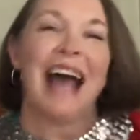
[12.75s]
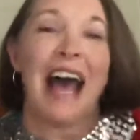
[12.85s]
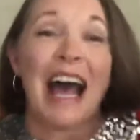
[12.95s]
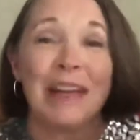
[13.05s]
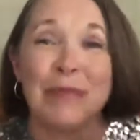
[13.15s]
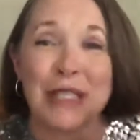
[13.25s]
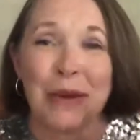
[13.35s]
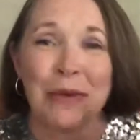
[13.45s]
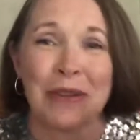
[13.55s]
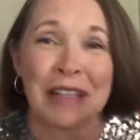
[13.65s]
I'm so
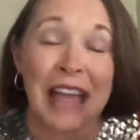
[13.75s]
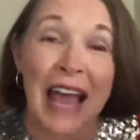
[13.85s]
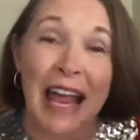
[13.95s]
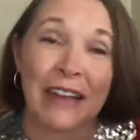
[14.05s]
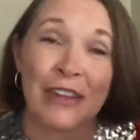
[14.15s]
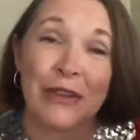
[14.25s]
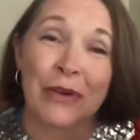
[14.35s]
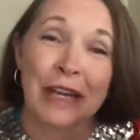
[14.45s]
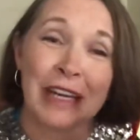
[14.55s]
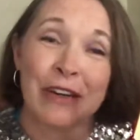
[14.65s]
glad that you are
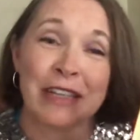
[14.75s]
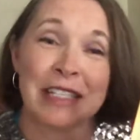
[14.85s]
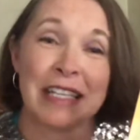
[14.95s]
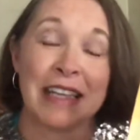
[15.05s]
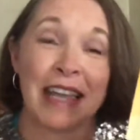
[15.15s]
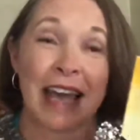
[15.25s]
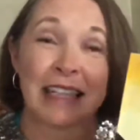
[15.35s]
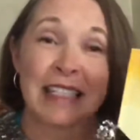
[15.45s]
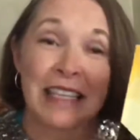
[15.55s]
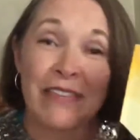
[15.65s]
here to see the
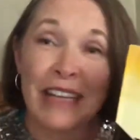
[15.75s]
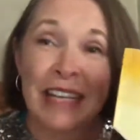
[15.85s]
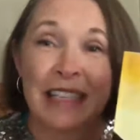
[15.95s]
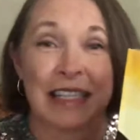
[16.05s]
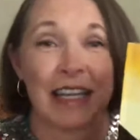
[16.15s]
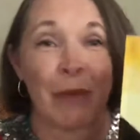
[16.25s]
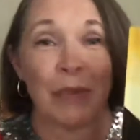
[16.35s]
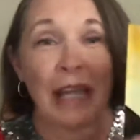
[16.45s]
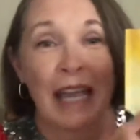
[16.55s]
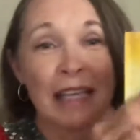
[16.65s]
activities that I
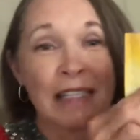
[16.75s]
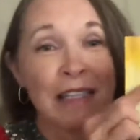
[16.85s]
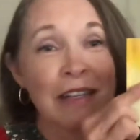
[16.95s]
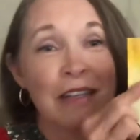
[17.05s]
planned